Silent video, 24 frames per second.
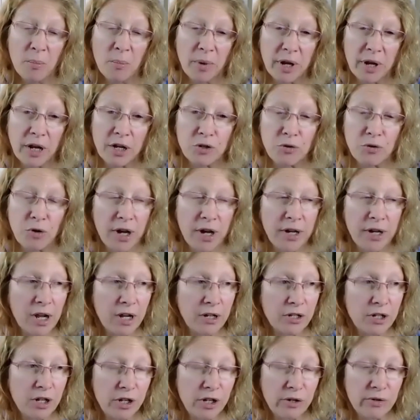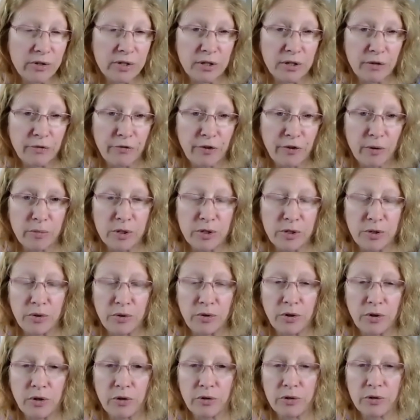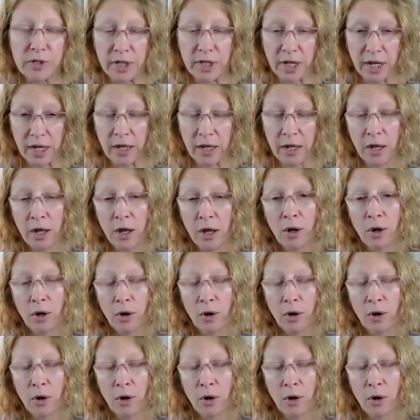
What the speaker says: But I try not to use the pharmaceuticals like